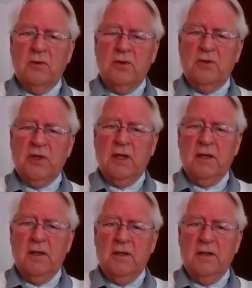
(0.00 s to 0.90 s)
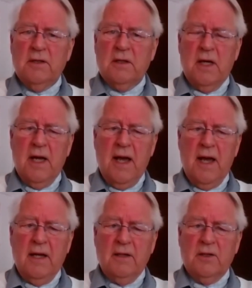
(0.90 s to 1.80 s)
New Zealand
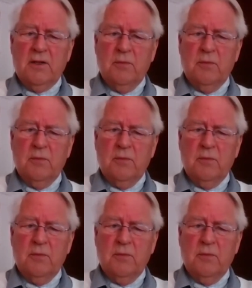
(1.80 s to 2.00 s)
and